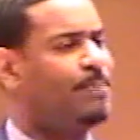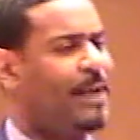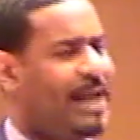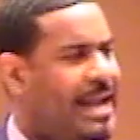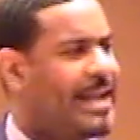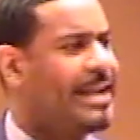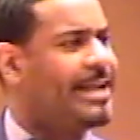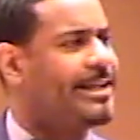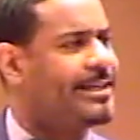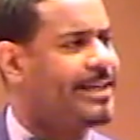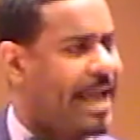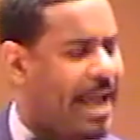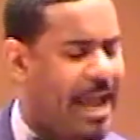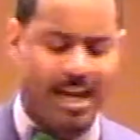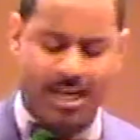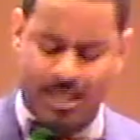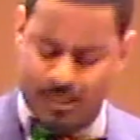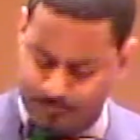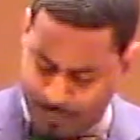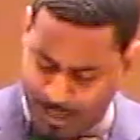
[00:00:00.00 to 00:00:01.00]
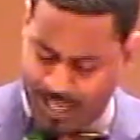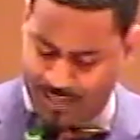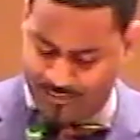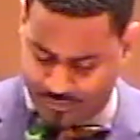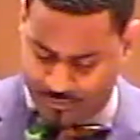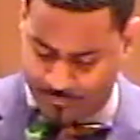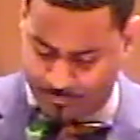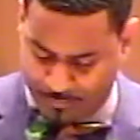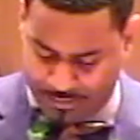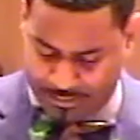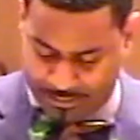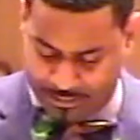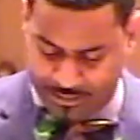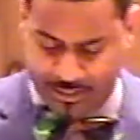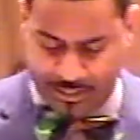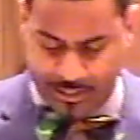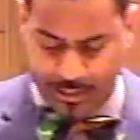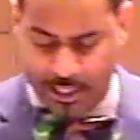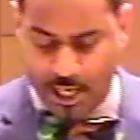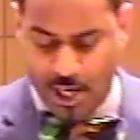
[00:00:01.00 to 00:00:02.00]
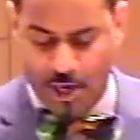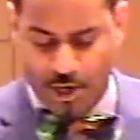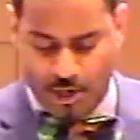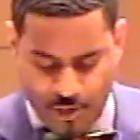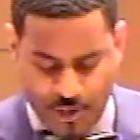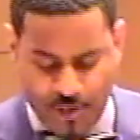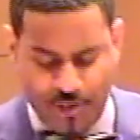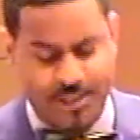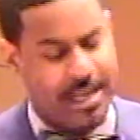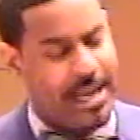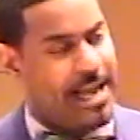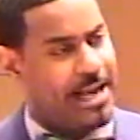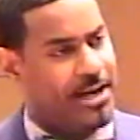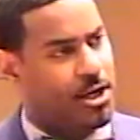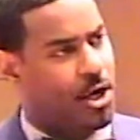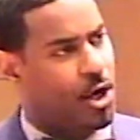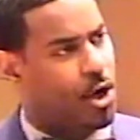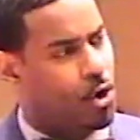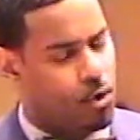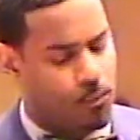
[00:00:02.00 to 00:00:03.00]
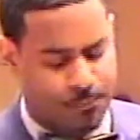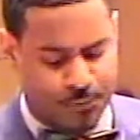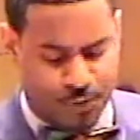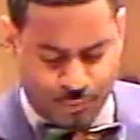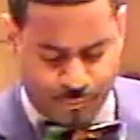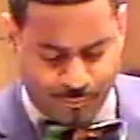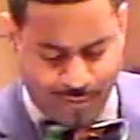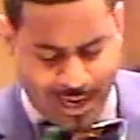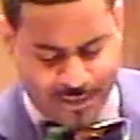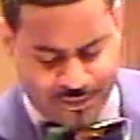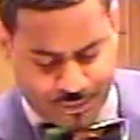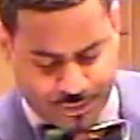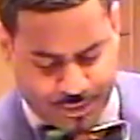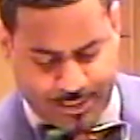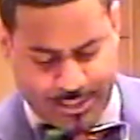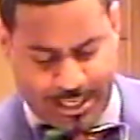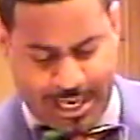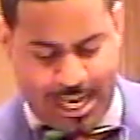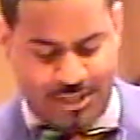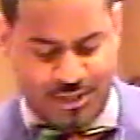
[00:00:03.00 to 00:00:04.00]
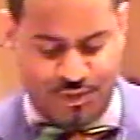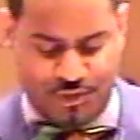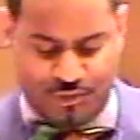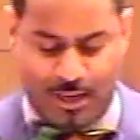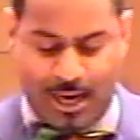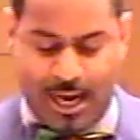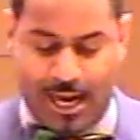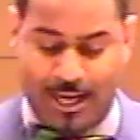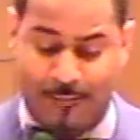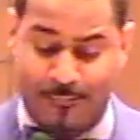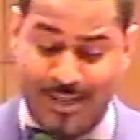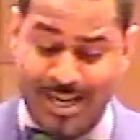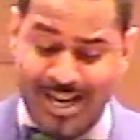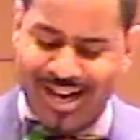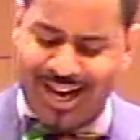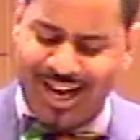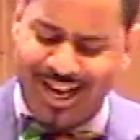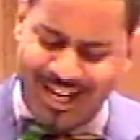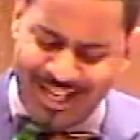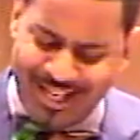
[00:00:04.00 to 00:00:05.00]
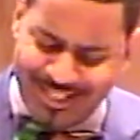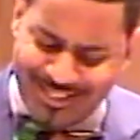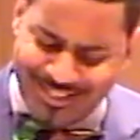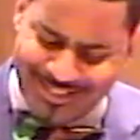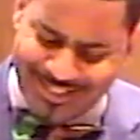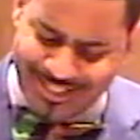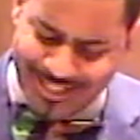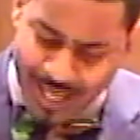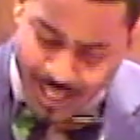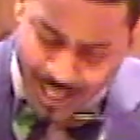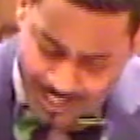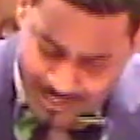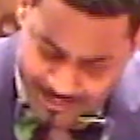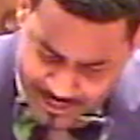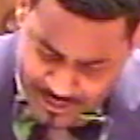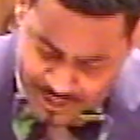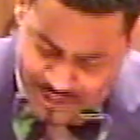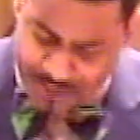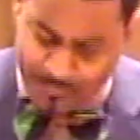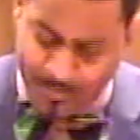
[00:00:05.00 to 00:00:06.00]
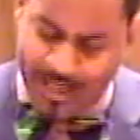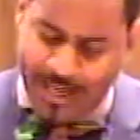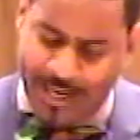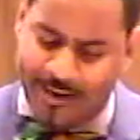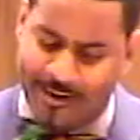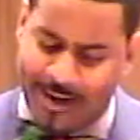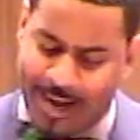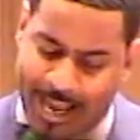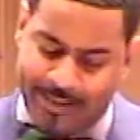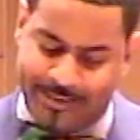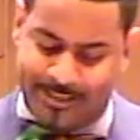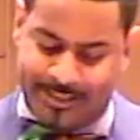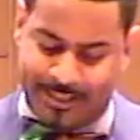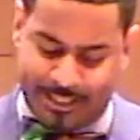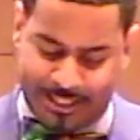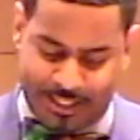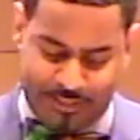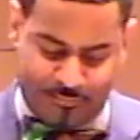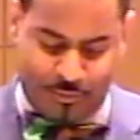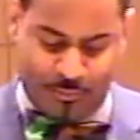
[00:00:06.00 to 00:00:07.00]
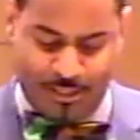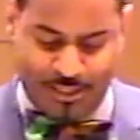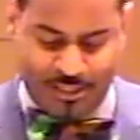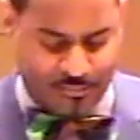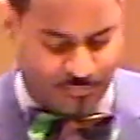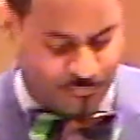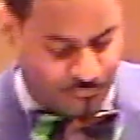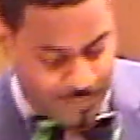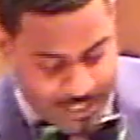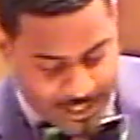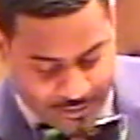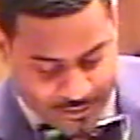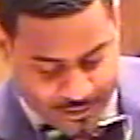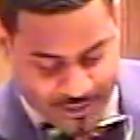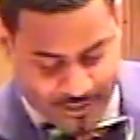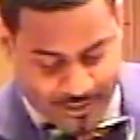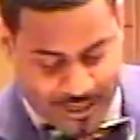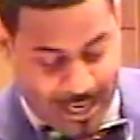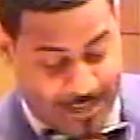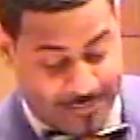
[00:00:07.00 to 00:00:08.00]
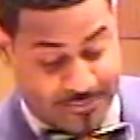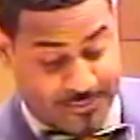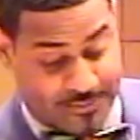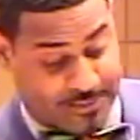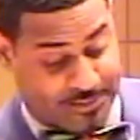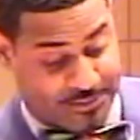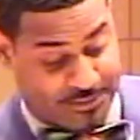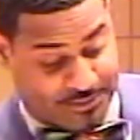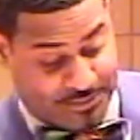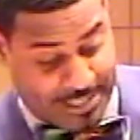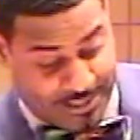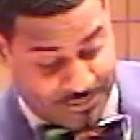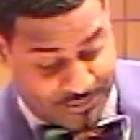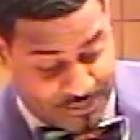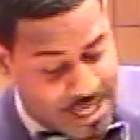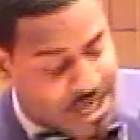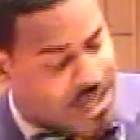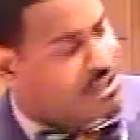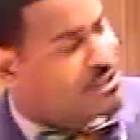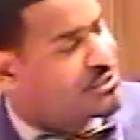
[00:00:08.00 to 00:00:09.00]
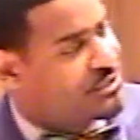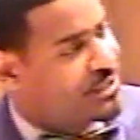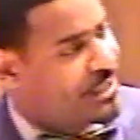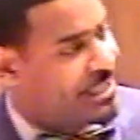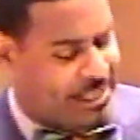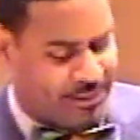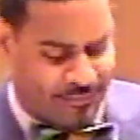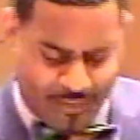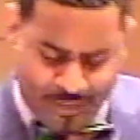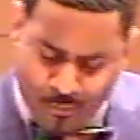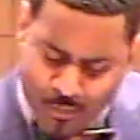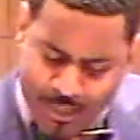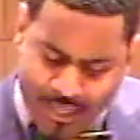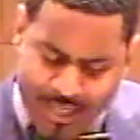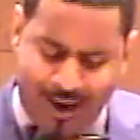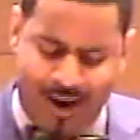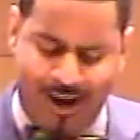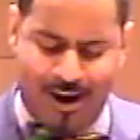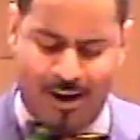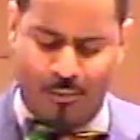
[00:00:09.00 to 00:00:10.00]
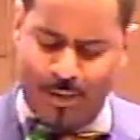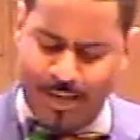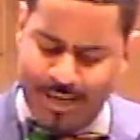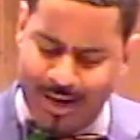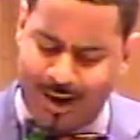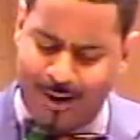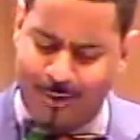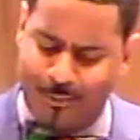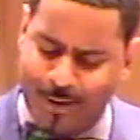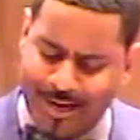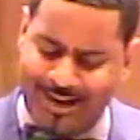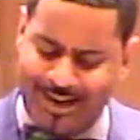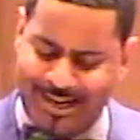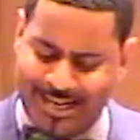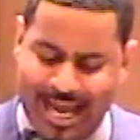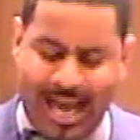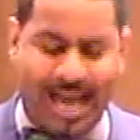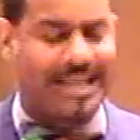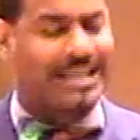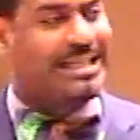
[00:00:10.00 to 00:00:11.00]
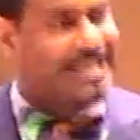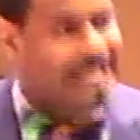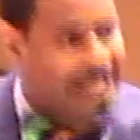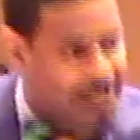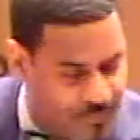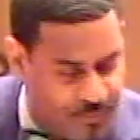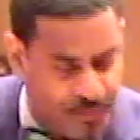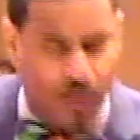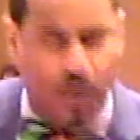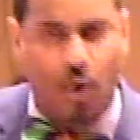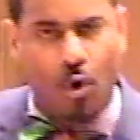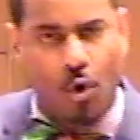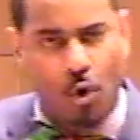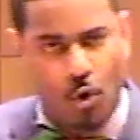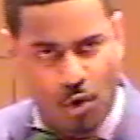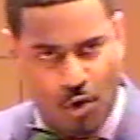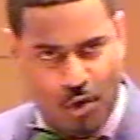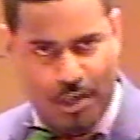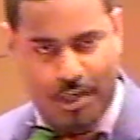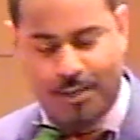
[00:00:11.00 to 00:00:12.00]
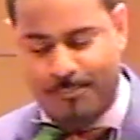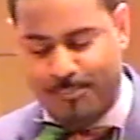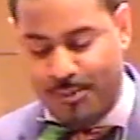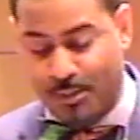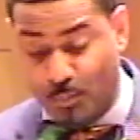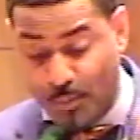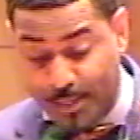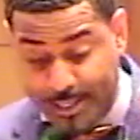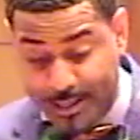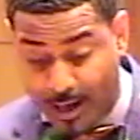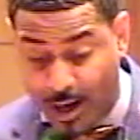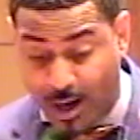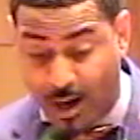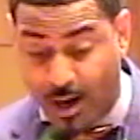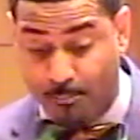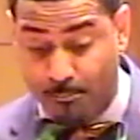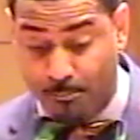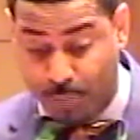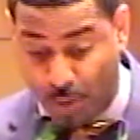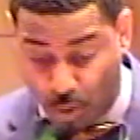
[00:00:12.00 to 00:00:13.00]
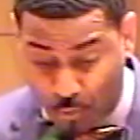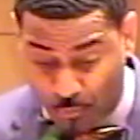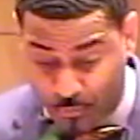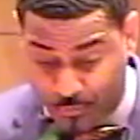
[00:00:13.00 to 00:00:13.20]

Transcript: pain and possibility, hurt and hope, tragedy and triumph, uh, d- uh, despair and deliverance, failure and success? You see, that we are, we are, we are not either or, but we are both